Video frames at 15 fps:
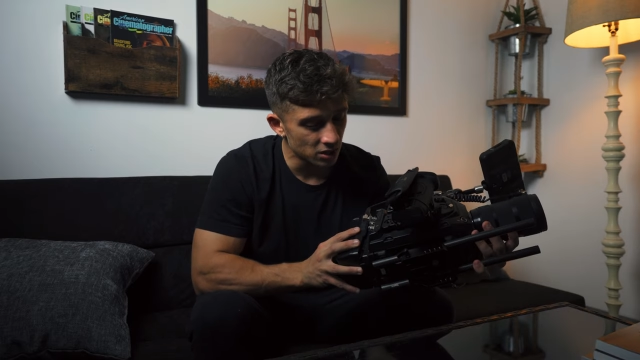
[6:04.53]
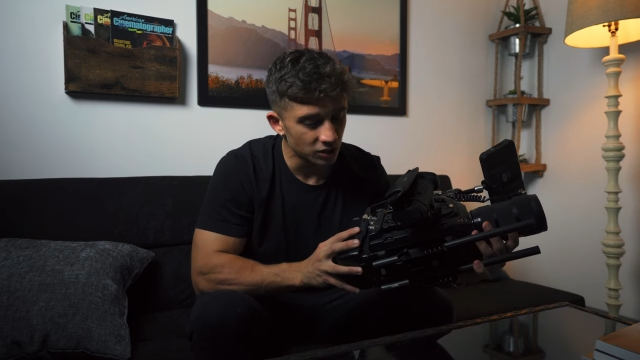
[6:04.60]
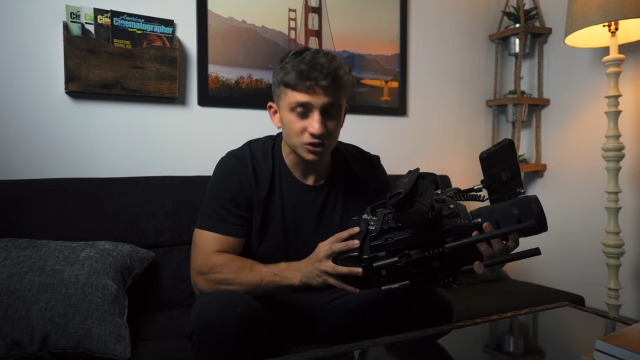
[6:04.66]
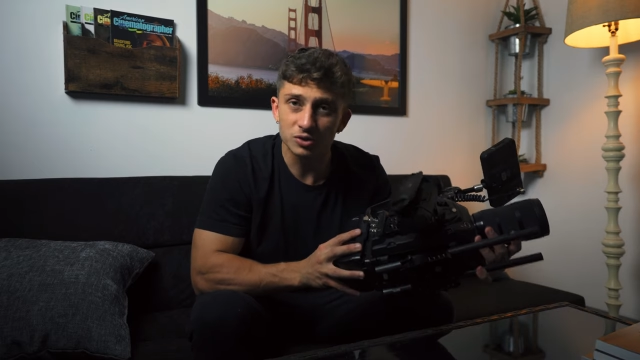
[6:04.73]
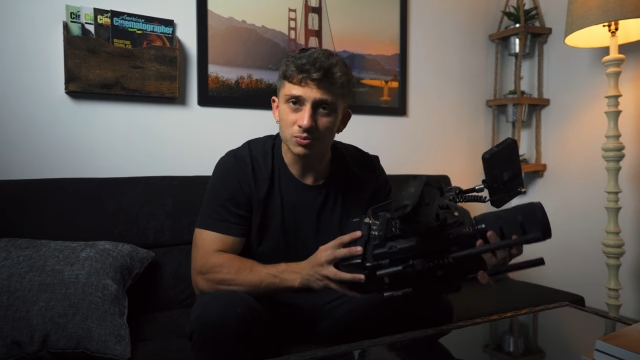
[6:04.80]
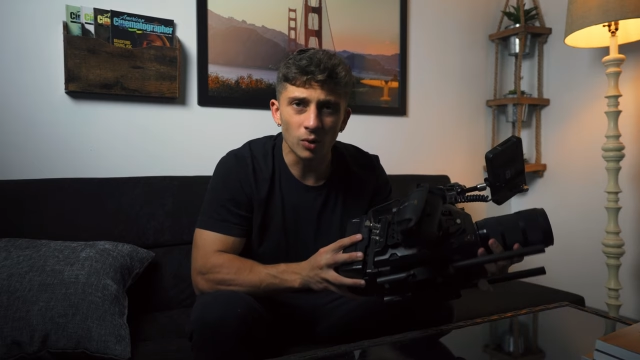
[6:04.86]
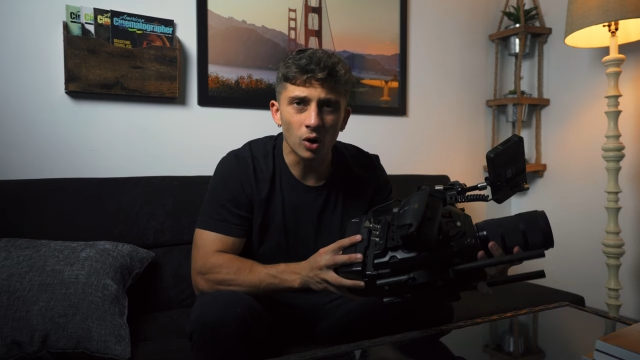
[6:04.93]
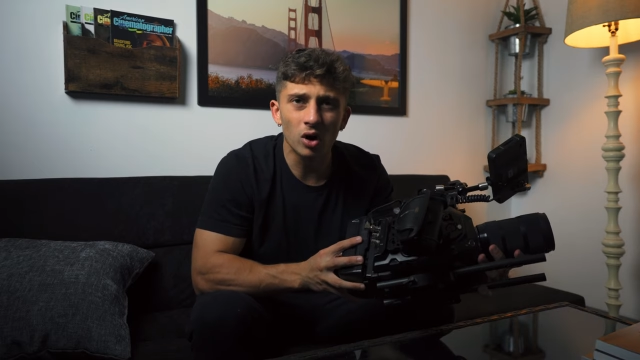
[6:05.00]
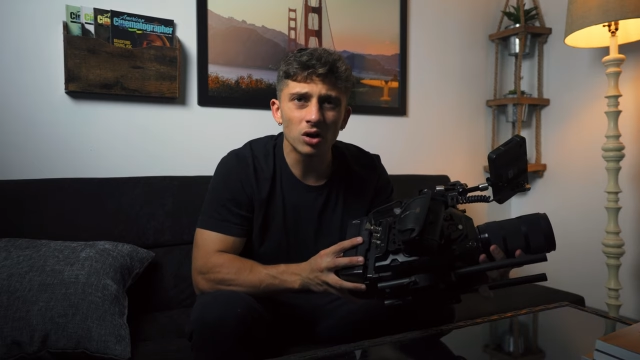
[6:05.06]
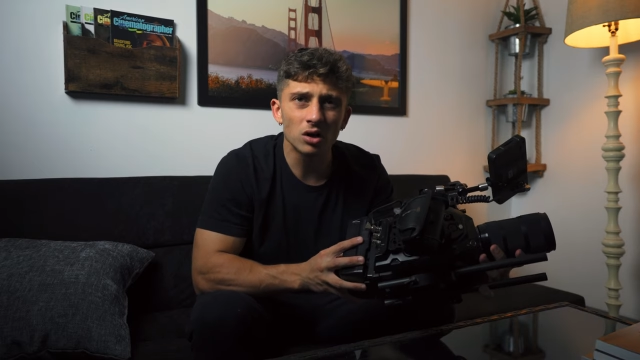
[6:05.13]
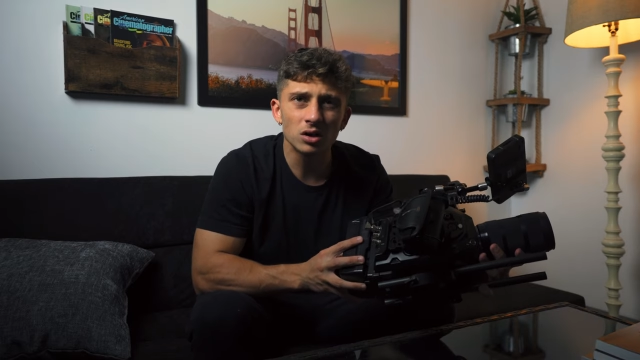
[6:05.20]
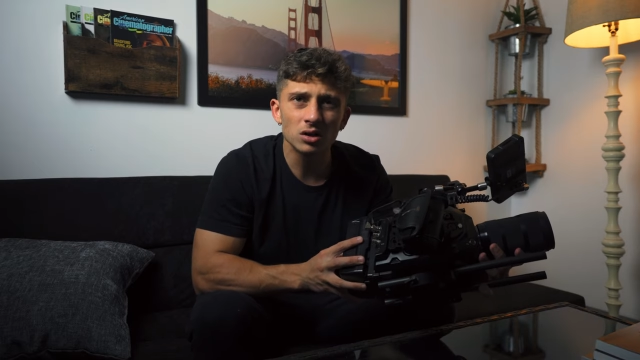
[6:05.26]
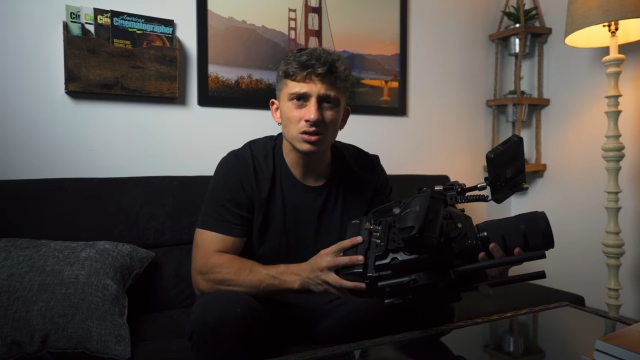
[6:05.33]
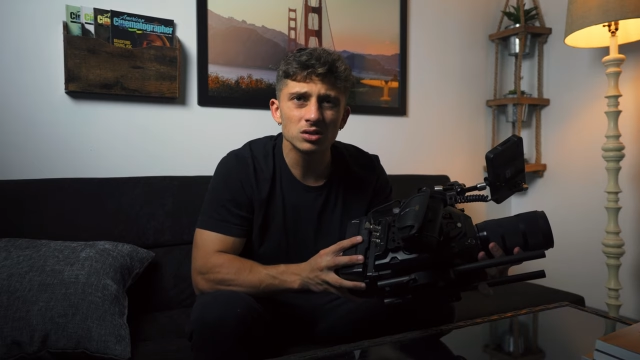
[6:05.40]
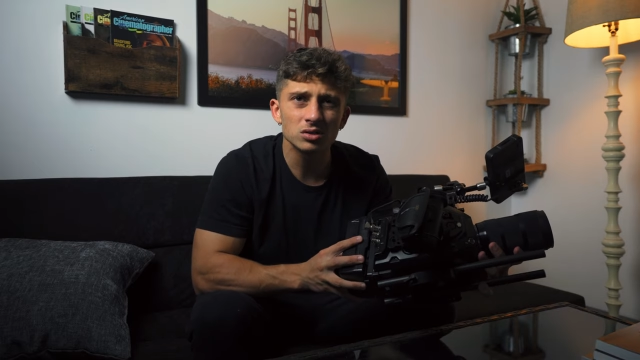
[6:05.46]

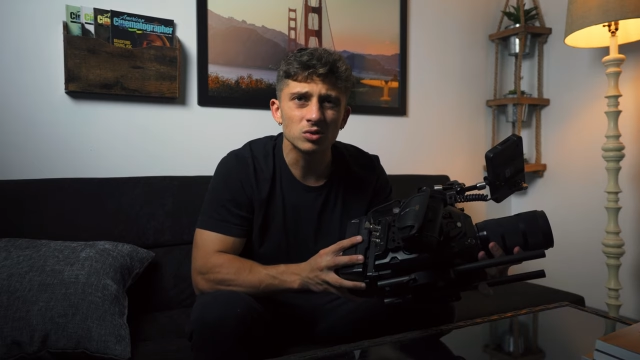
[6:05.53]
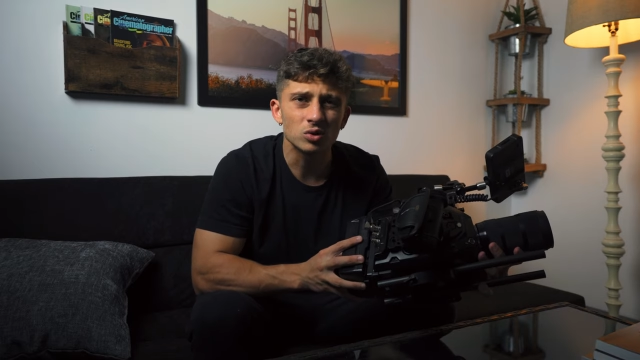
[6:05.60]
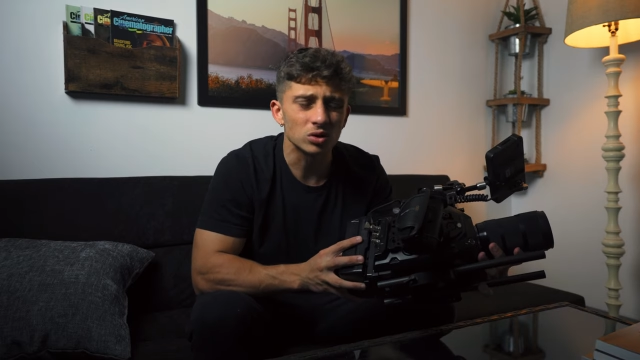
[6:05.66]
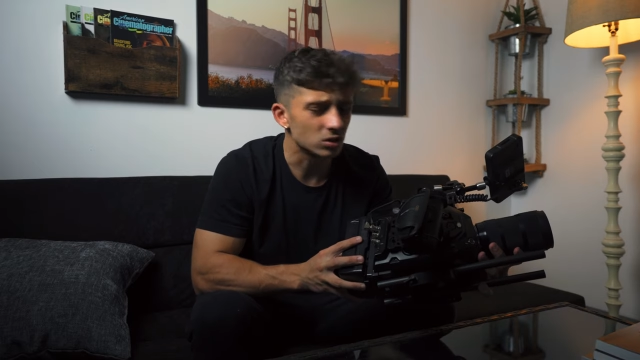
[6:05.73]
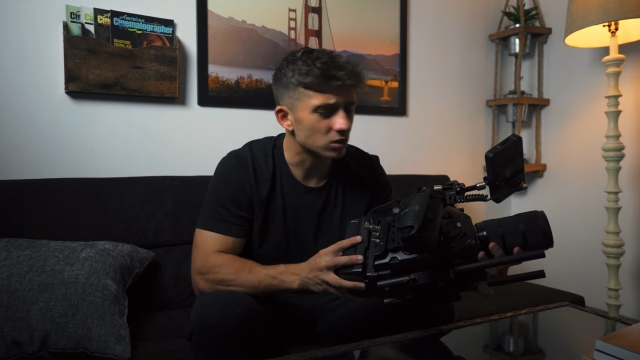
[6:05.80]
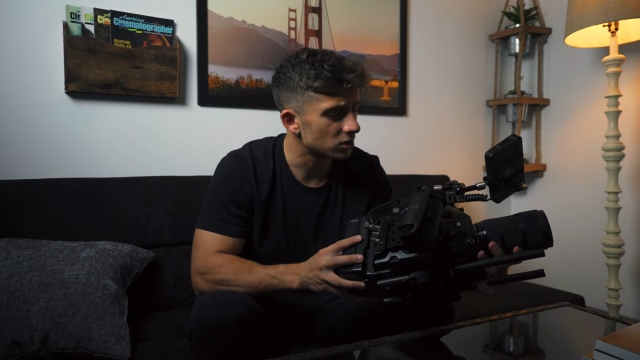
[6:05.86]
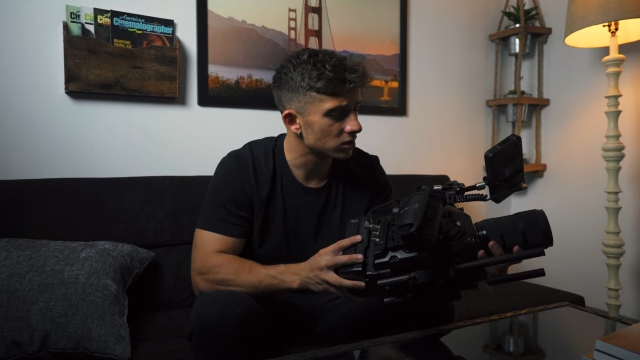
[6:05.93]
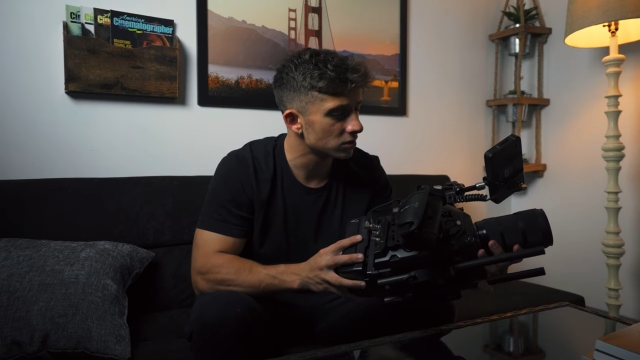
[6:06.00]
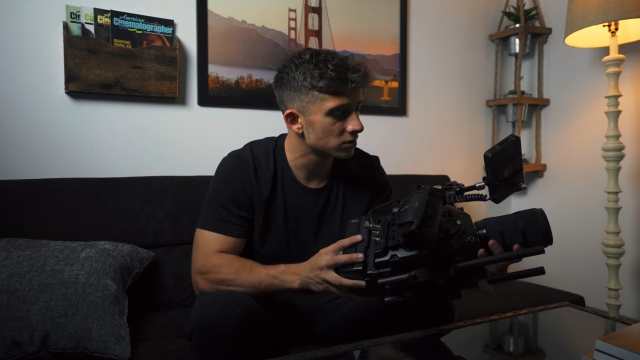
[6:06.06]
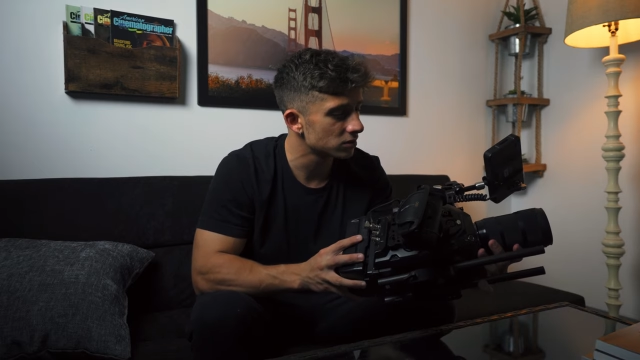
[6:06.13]
small or